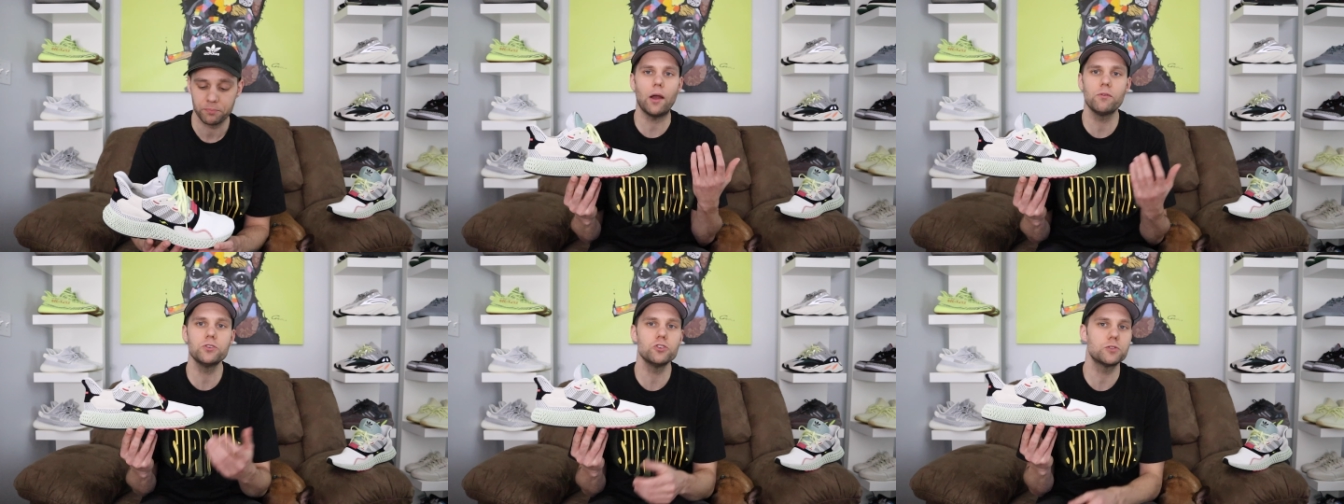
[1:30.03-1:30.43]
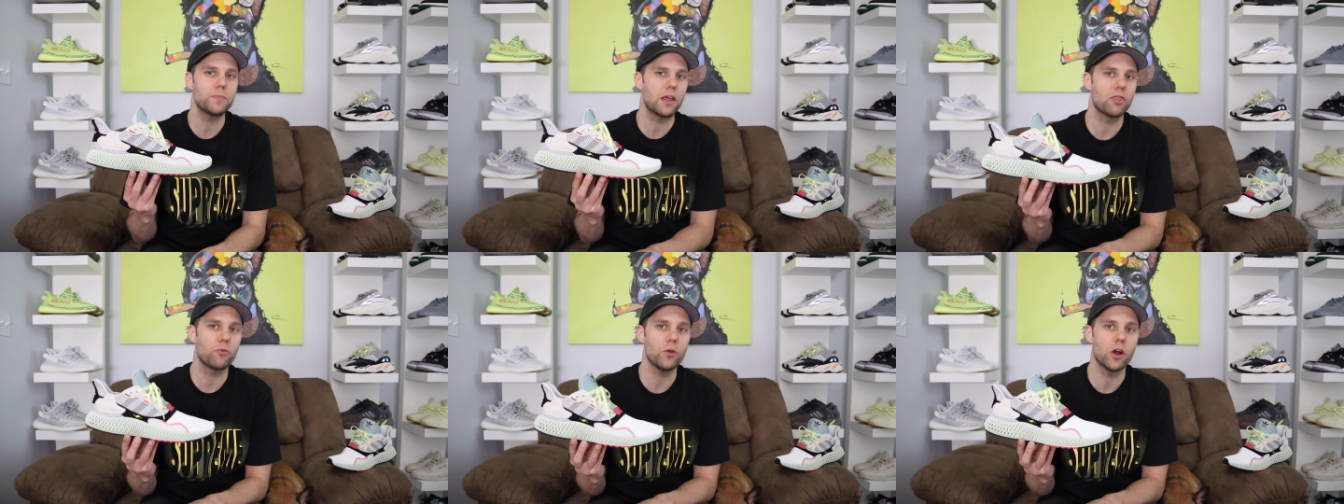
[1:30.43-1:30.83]
Why would you
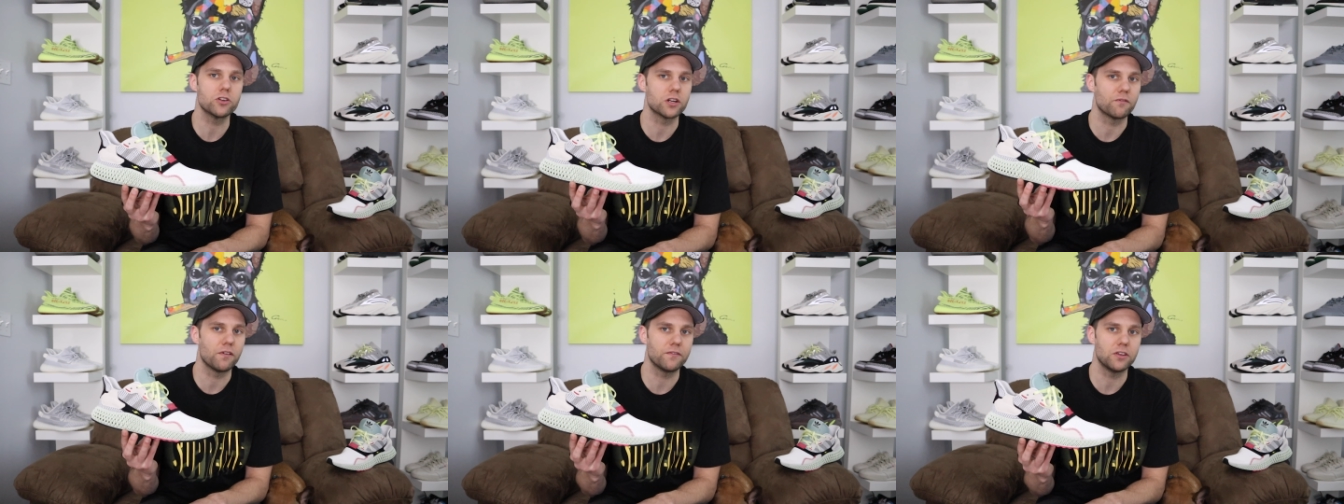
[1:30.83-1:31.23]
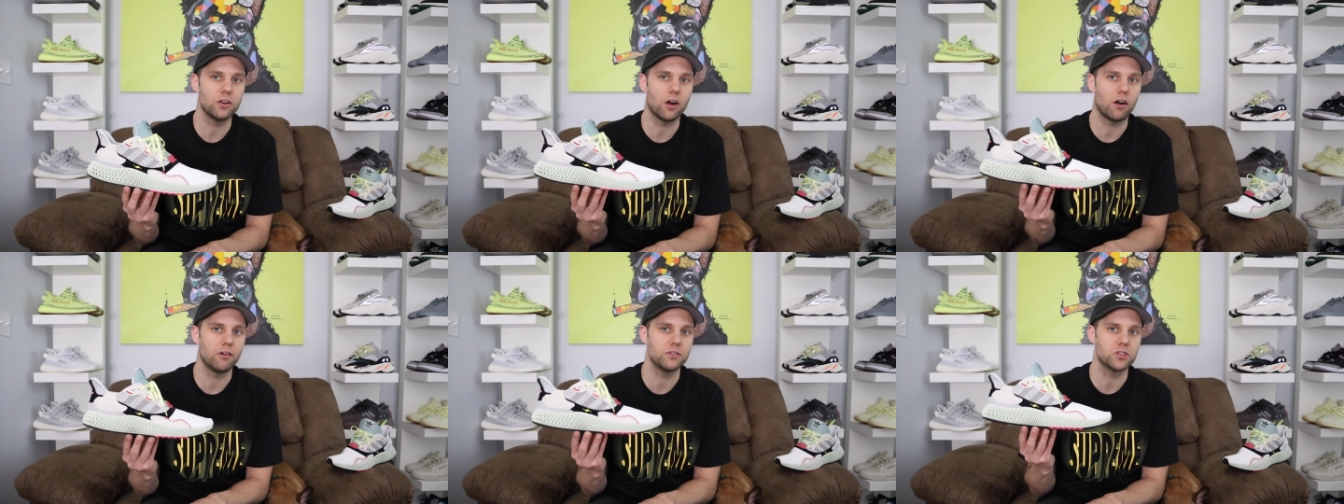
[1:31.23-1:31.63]
spend
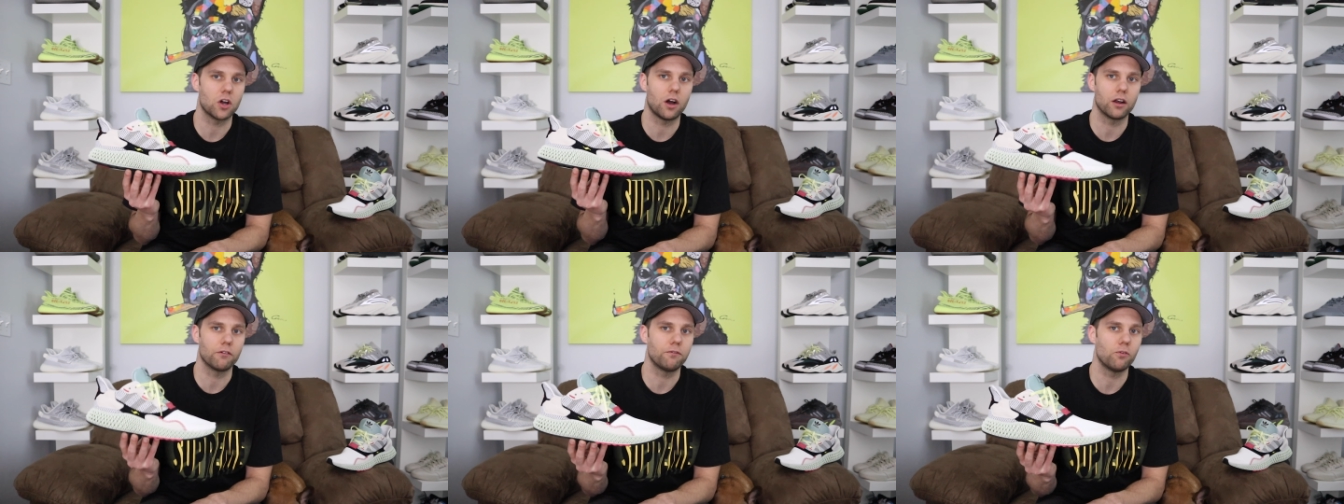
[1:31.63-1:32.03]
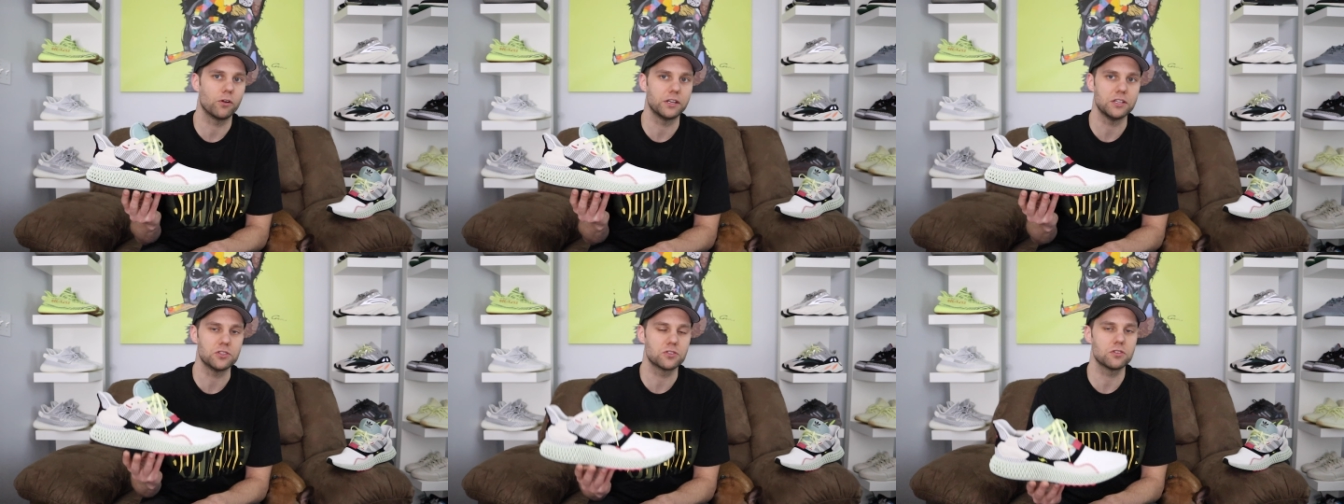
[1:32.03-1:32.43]
$350 on a
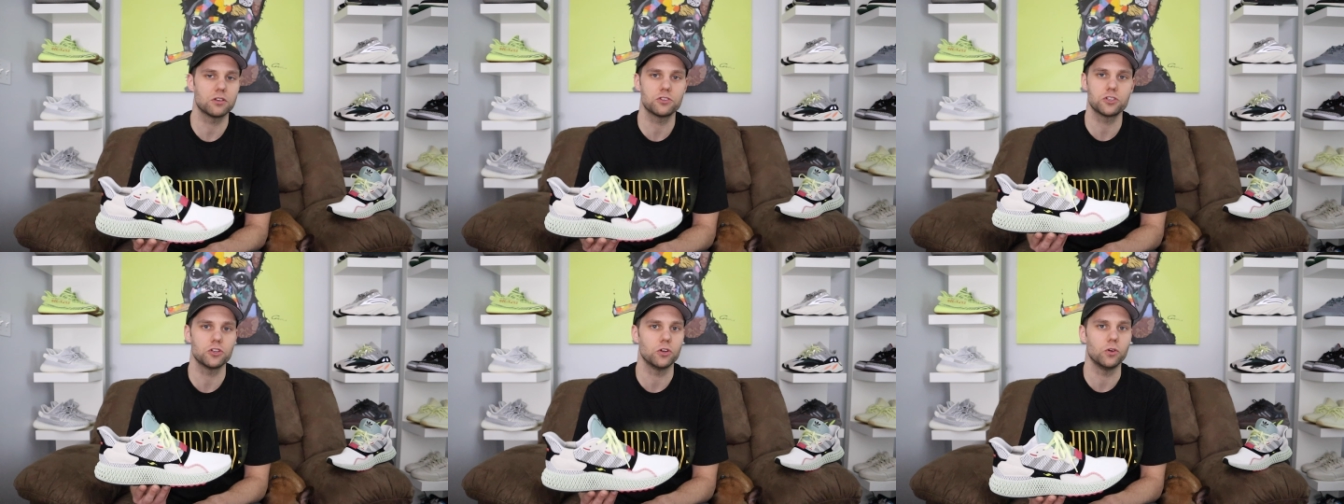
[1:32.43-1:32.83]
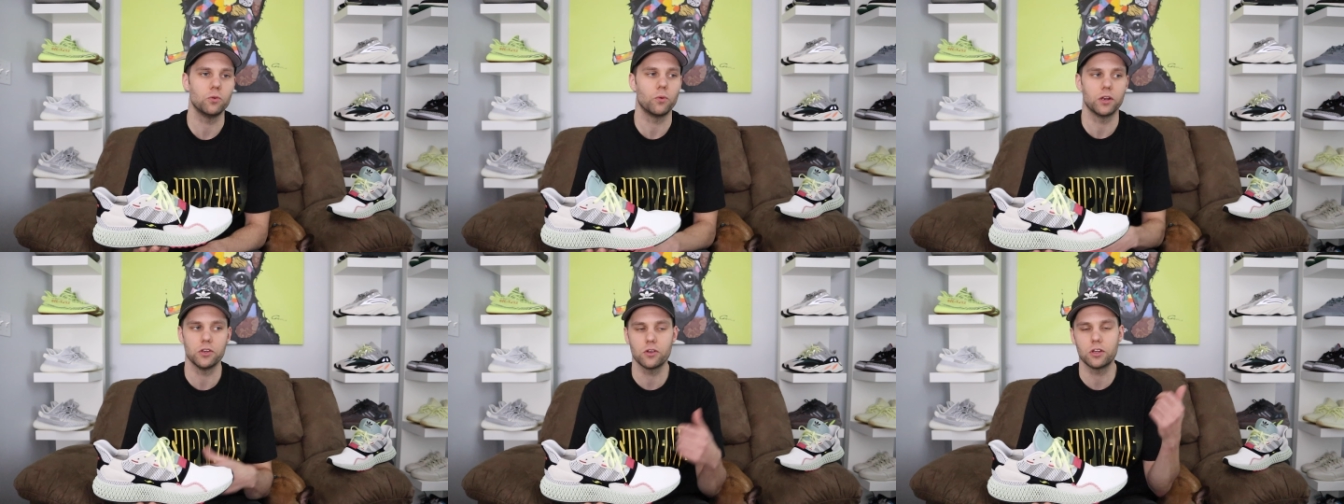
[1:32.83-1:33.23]
4D shoe
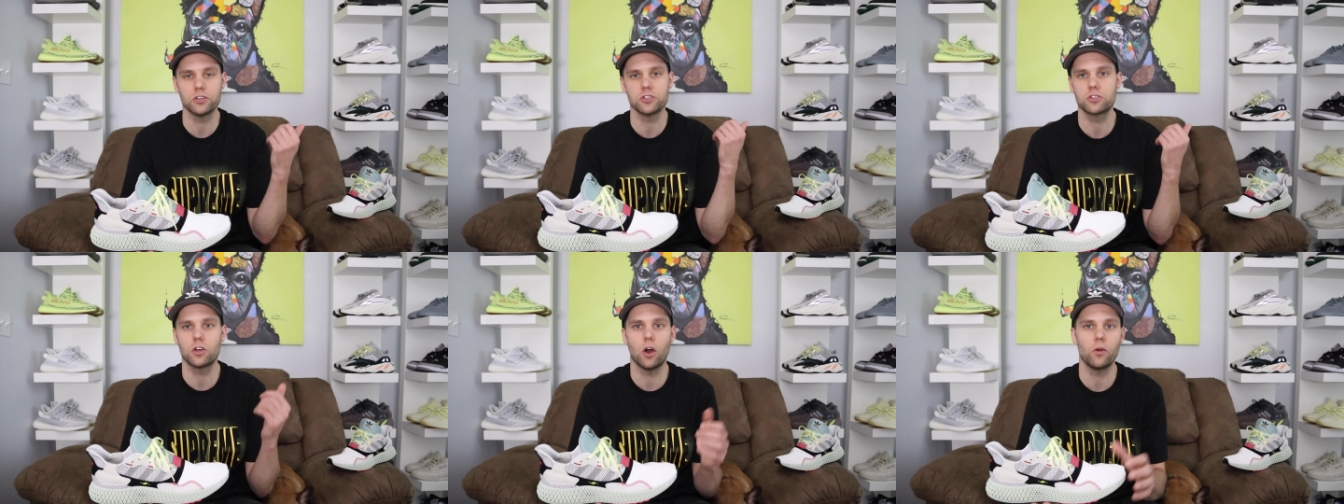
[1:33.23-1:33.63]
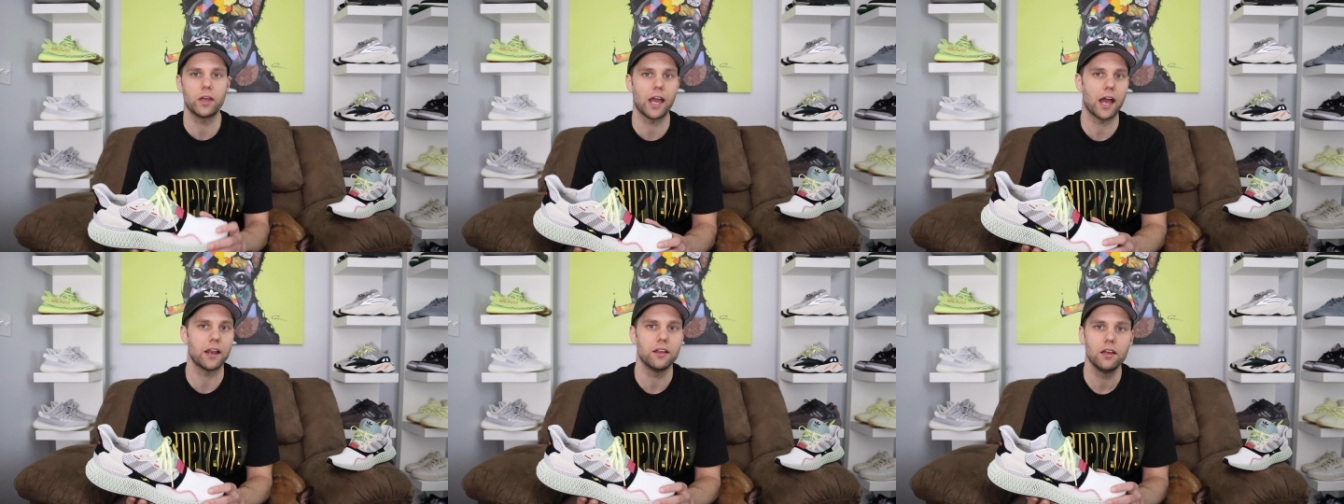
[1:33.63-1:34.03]
when you can just go
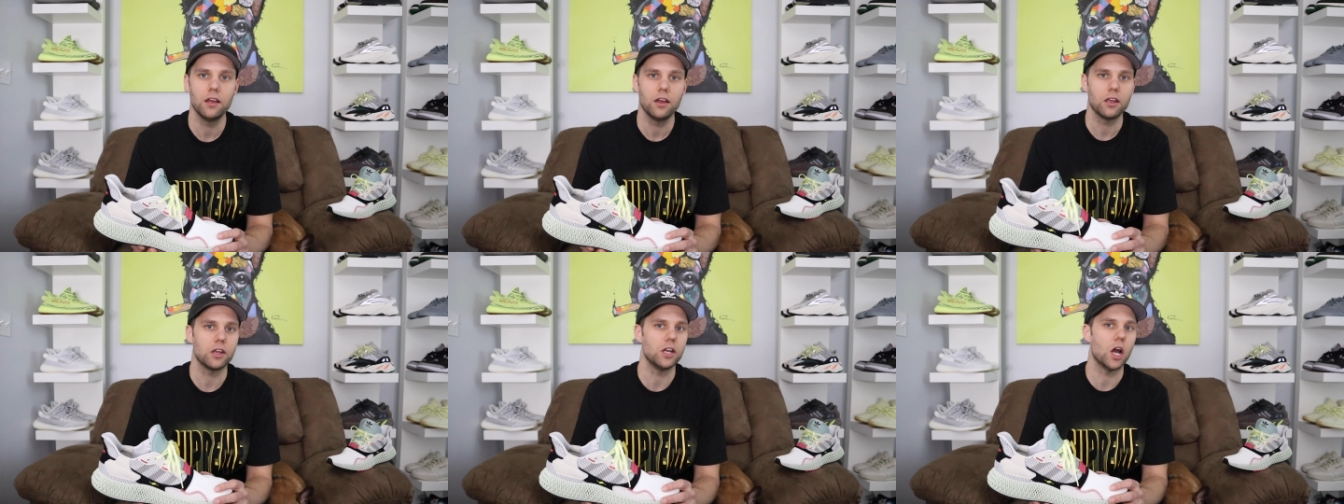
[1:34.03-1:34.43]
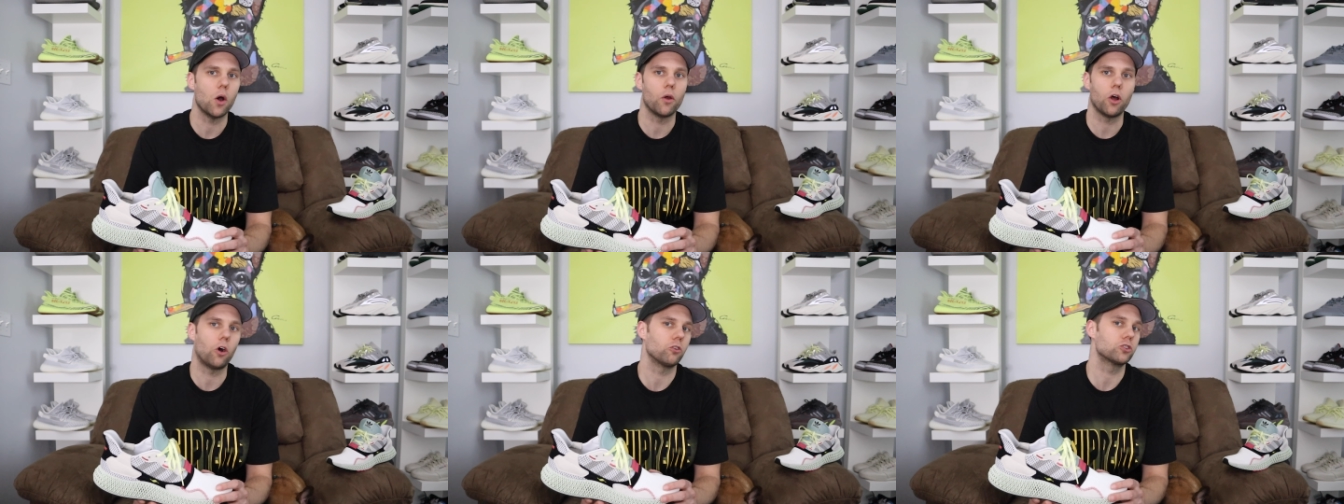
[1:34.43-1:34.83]
get, you
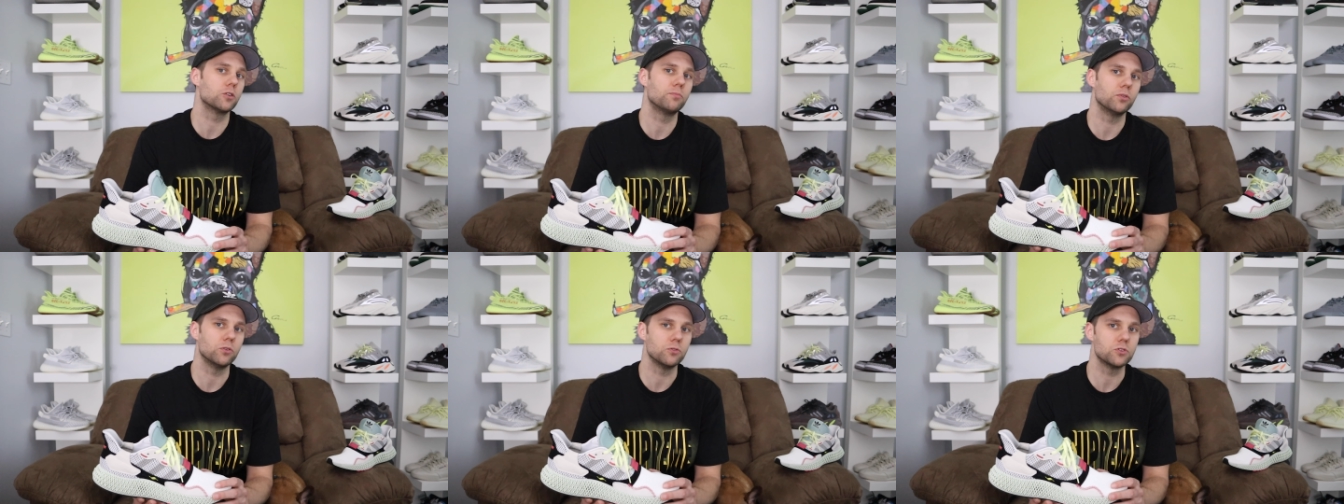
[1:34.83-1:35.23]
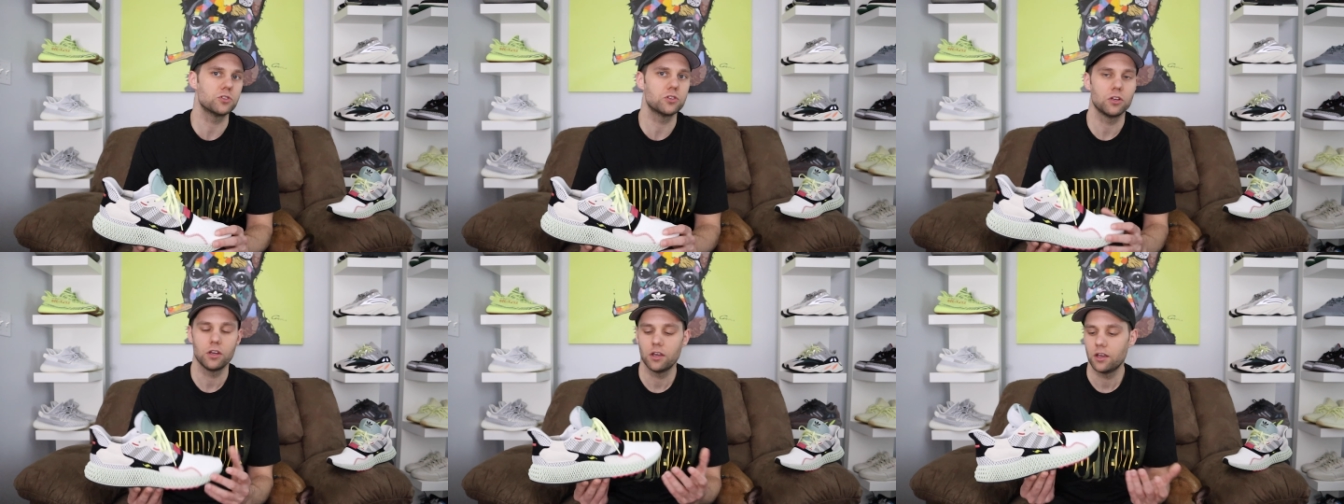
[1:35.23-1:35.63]
know, an Ultra
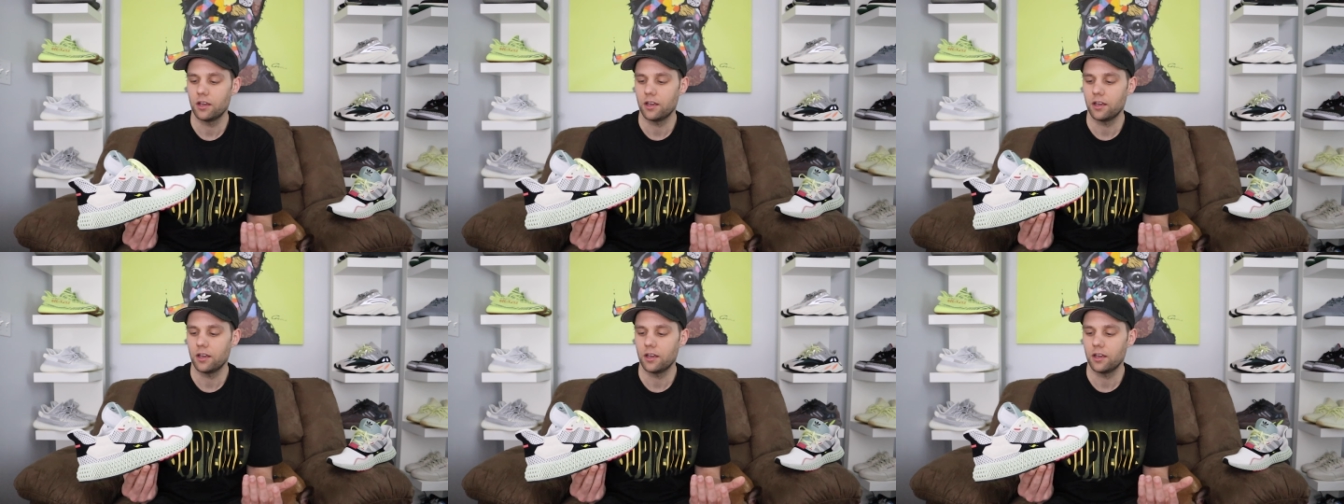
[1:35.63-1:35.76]
Boost